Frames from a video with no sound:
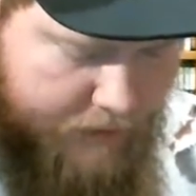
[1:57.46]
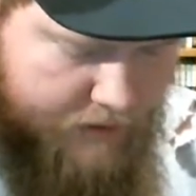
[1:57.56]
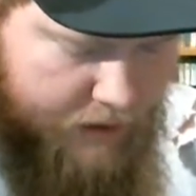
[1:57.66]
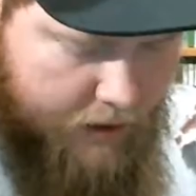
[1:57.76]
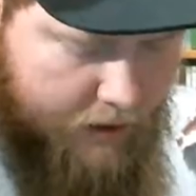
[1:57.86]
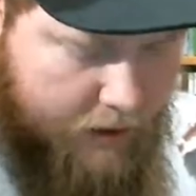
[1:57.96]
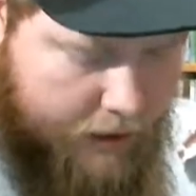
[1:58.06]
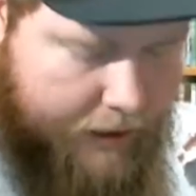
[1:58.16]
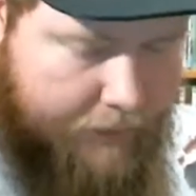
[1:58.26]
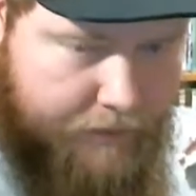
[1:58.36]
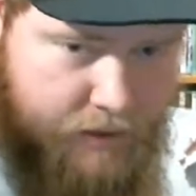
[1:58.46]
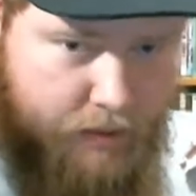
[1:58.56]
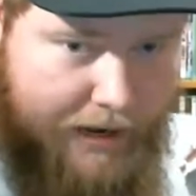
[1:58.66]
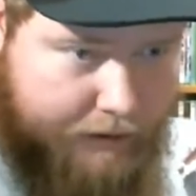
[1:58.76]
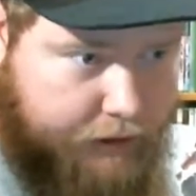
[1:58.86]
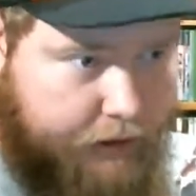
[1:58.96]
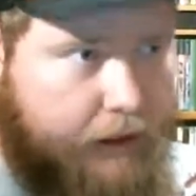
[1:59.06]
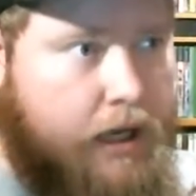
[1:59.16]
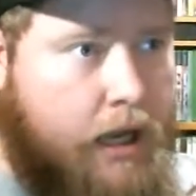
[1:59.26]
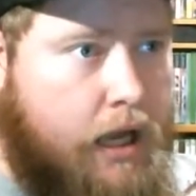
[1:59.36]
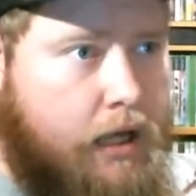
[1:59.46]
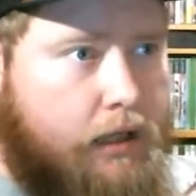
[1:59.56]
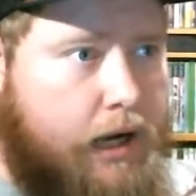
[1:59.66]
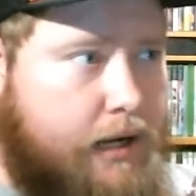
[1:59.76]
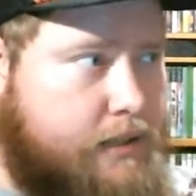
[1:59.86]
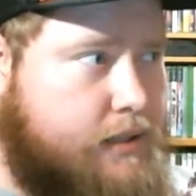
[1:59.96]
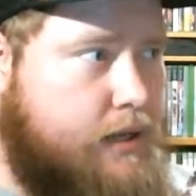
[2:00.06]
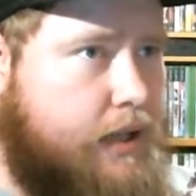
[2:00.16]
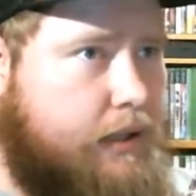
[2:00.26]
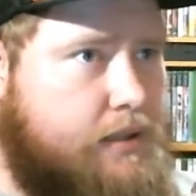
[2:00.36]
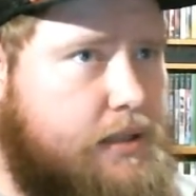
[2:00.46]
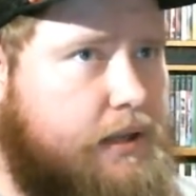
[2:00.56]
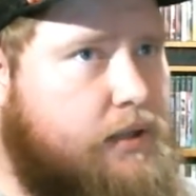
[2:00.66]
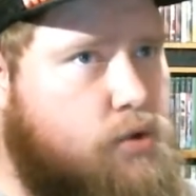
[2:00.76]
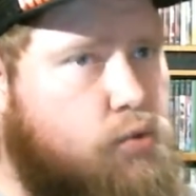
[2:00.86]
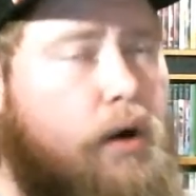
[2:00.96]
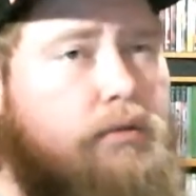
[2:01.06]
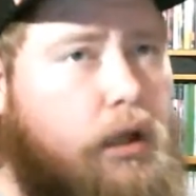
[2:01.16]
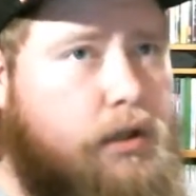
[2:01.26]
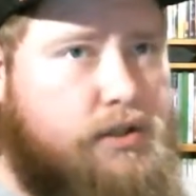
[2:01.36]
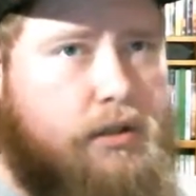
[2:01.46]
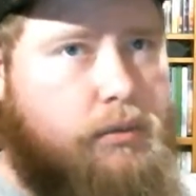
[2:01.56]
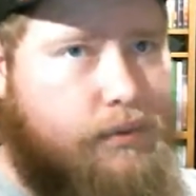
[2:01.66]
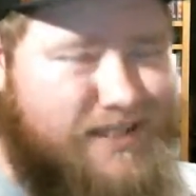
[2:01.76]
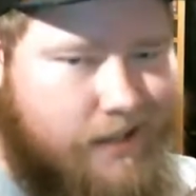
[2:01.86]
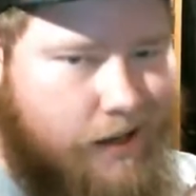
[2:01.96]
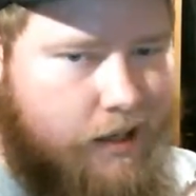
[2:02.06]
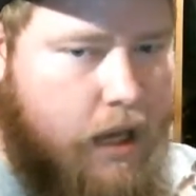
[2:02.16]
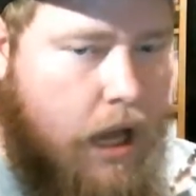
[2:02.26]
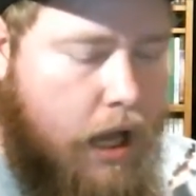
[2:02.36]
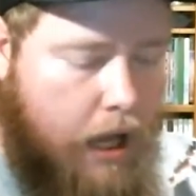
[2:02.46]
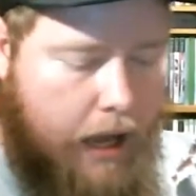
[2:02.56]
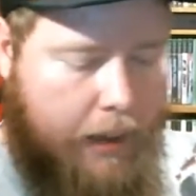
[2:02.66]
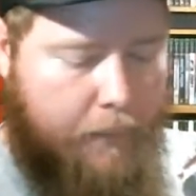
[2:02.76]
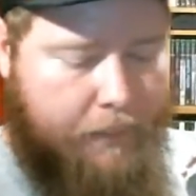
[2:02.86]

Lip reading: there. This one actually cost, let's see, I think it was $12. The other one was $10. But I